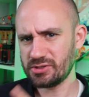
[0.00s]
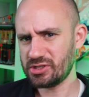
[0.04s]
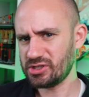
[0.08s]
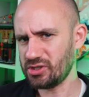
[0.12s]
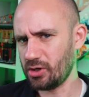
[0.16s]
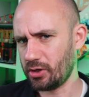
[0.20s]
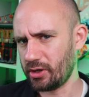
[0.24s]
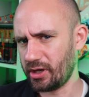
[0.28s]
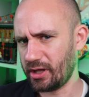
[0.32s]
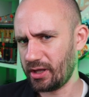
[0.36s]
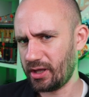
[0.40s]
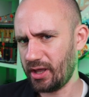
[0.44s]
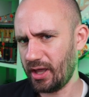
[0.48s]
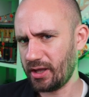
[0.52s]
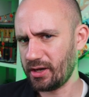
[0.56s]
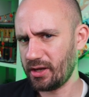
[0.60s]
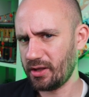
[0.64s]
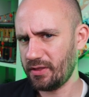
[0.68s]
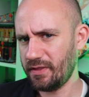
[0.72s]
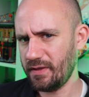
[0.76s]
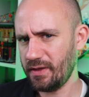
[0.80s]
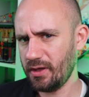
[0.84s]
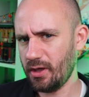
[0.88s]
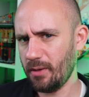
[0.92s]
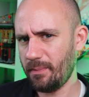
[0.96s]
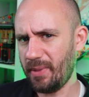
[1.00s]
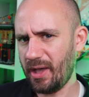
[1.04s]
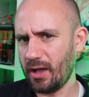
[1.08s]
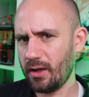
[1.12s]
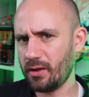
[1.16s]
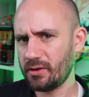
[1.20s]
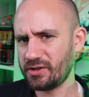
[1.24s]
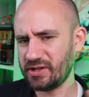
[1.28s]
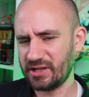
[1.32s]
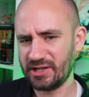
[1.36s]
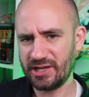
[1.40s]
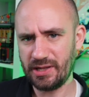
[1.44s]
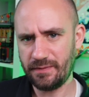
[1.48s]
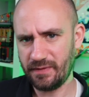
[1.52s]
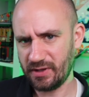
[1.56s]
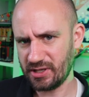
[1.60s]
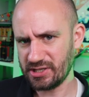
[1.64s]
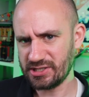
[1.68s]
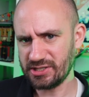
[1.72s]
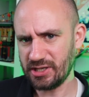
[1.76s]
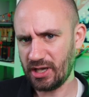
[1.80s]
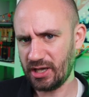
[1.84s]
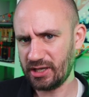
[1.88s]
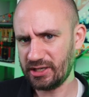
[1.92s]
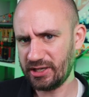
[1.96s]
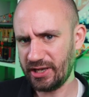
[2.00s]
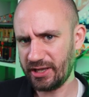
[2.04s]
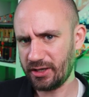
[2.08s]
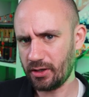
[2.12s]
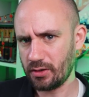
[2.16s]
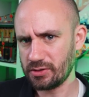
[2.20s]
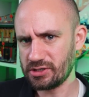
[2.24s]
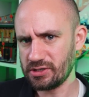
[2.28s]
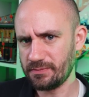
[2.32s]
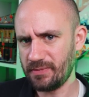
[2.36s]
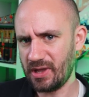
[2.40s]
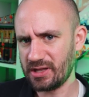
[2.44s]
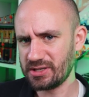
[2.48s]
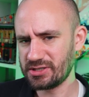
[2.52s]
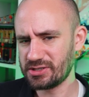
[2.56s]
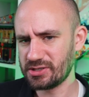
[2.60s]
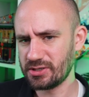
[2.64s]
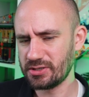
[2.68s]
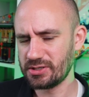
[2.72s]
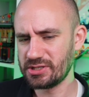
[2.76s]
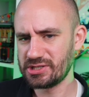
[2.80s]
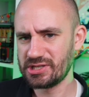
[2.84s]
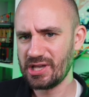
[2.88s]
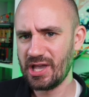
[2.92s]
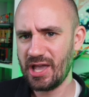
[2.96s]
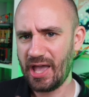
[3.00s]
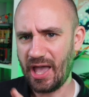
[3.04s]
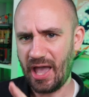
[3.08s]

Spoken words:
Sonic, and I think about, leaving aside LEGO Dimensions,